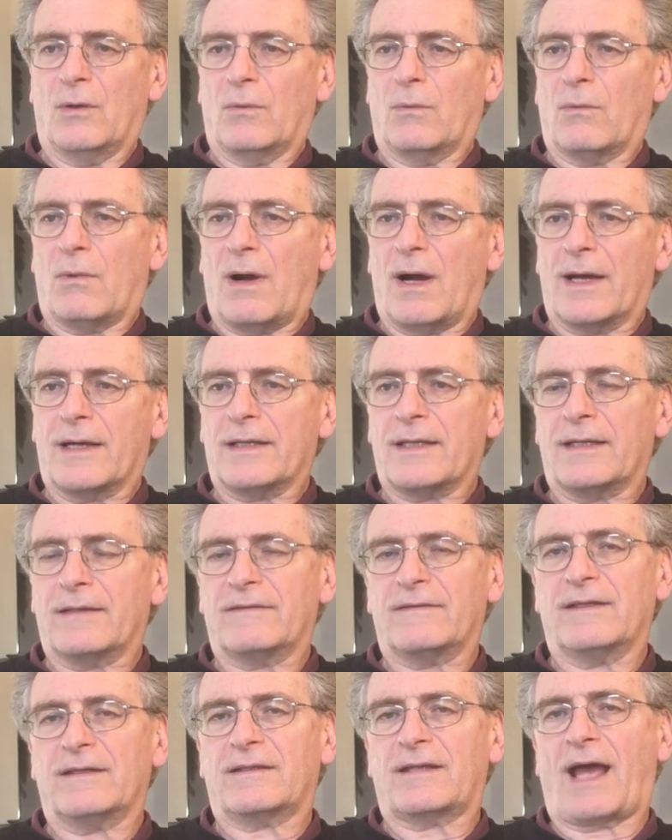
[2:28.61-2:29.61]
Why
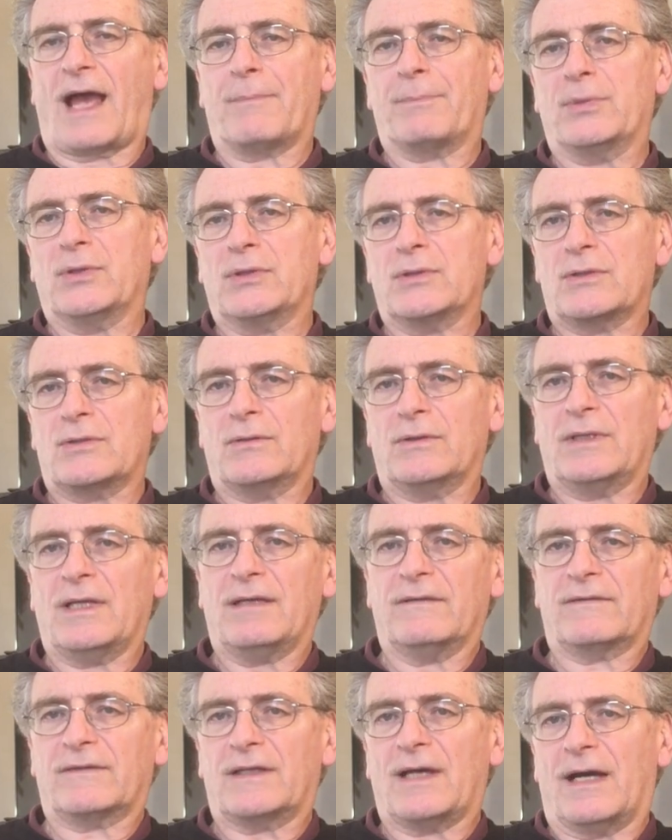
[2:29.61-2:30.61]
did it happen to
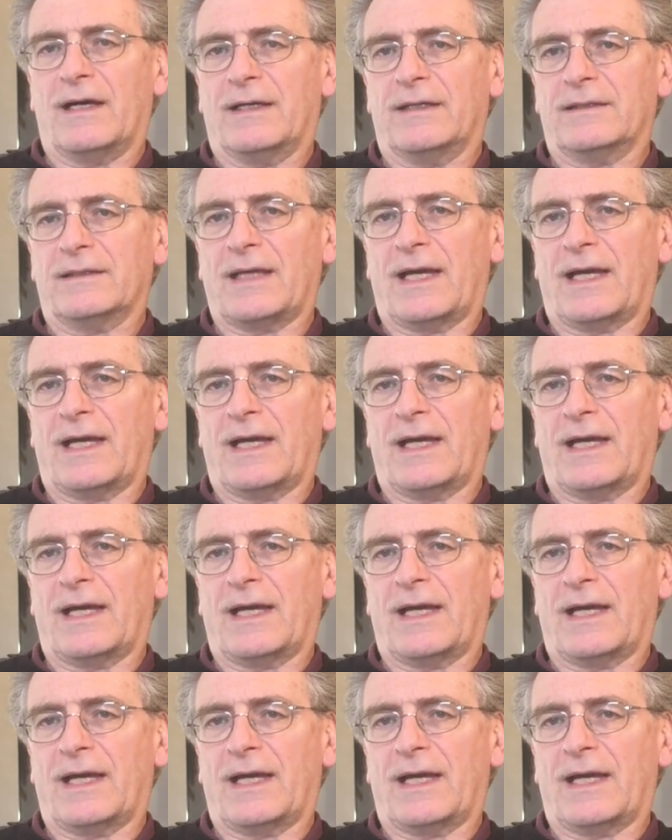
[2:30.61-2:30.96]
this guy and